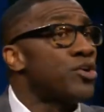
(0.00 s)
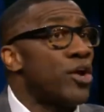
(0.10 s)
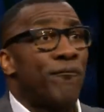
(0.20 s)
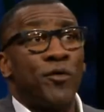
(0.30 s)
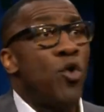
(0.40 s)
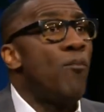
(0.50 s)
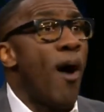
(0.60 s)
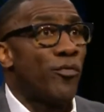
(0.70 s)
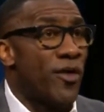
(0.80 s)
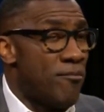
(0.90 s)
going to fuel
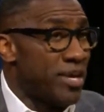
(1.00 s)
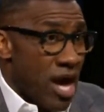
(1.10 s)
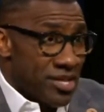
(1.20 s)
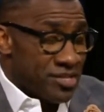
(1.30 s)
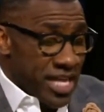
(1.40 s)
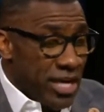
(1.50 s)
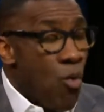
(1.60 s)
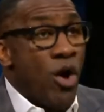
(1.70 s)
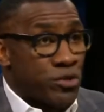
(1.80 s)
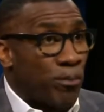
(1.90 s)
both of them because Zeke
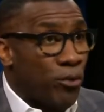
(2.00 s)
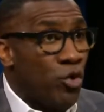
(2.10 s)
wants to prove.